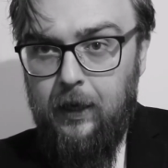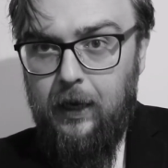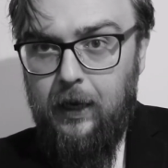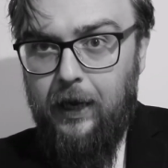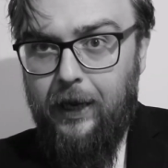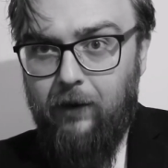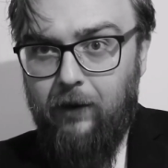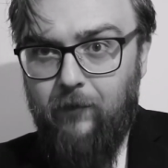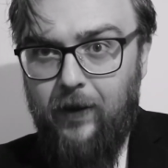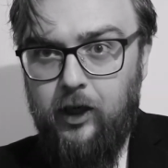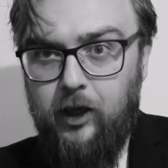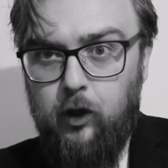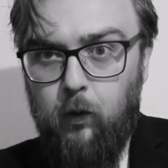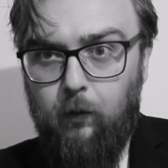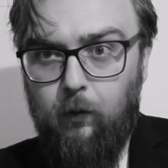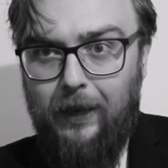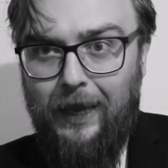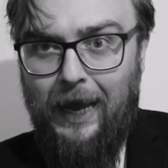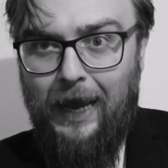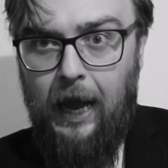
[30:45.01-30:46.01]
and then you
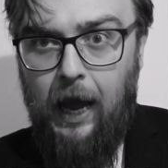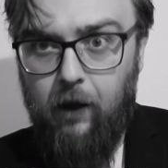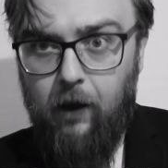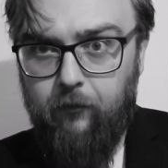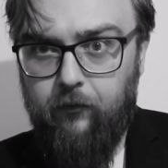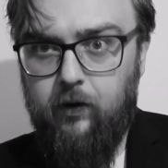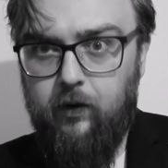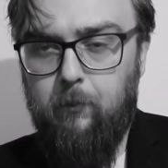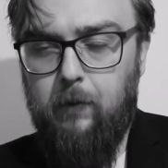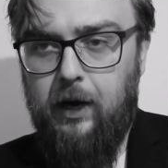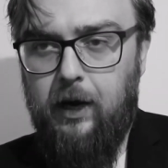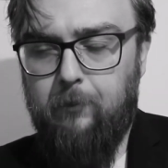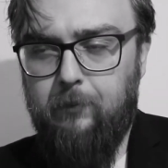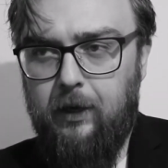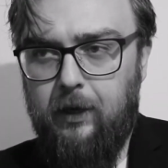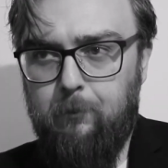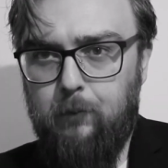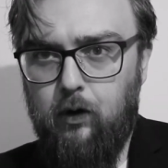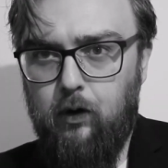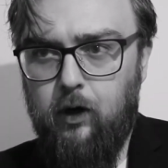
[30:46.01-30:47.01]
will have to buy
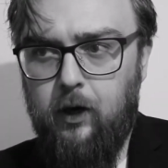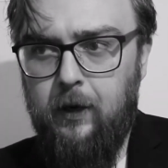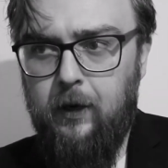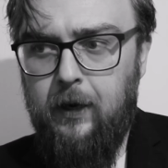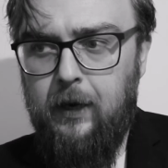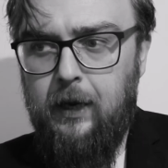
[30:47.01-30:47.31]
my book.